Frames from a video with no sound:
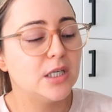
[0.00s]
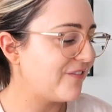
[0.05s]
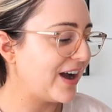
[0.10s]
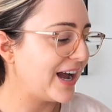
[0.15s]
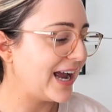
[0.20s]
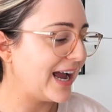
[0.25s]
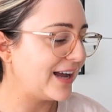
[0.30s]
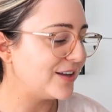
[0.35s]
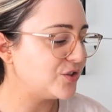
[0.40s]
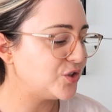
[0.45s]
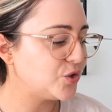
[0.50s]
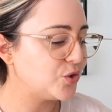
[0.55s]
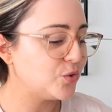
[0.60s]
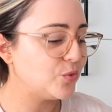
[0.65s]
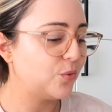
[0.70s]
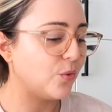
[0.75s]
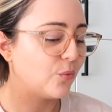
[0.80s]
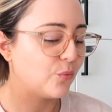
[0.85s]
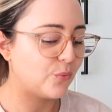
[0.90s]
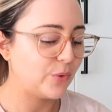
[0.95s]
If I had
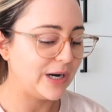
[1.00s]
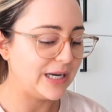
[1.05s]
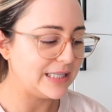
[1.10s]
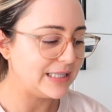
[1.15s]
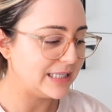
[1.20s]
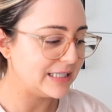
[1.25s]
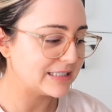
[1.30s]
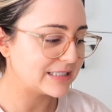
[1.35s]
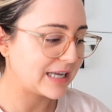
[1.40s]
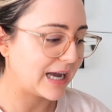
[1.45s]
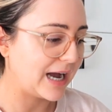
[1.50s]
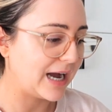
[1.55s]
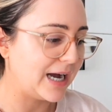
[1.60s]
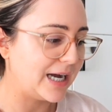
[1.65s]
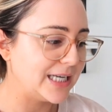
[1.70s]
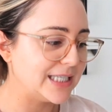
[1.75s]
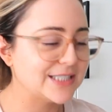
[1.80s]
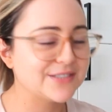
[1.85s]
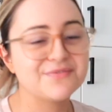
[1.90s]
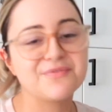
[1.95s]
to rate these
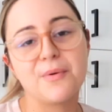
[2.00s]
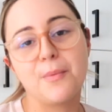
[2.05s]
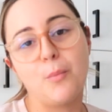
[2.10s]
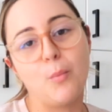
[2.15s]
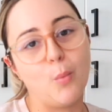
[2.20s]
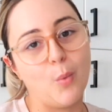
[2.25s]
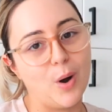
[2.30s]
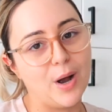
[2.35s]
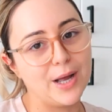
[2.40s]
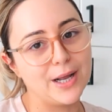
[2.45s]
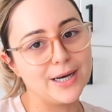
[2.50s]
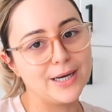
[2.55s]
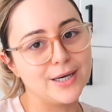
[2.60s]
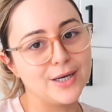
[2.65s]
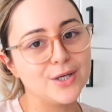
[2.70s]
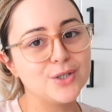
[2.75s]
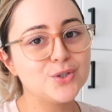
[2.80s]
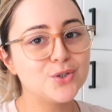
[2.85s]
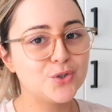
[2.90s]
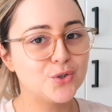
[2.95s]
guys from
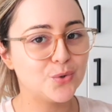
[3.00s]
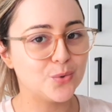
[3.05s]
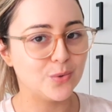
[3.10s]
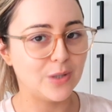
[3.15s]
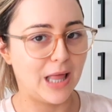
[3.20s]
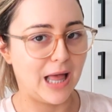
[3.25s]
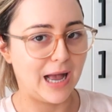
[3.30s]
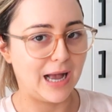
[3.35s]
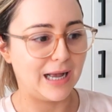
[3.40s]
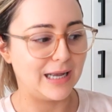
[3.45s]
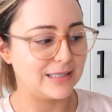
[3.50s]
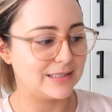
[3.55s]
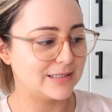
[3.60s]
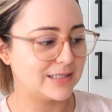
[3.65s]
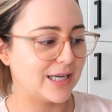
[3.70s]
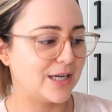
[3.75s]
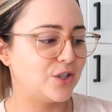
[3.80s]
one to last,